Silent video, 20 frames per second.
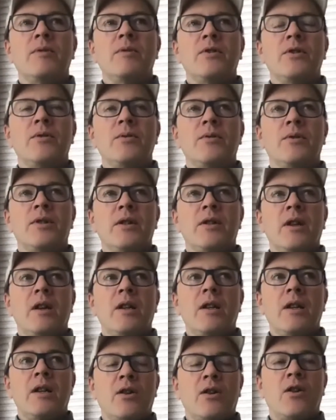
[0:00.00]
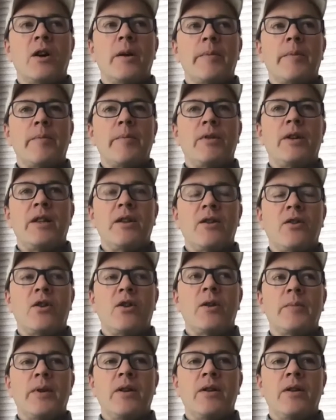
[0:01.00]
to study the harp and play the
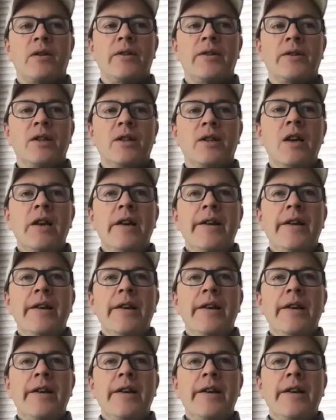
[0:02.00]
harp, because,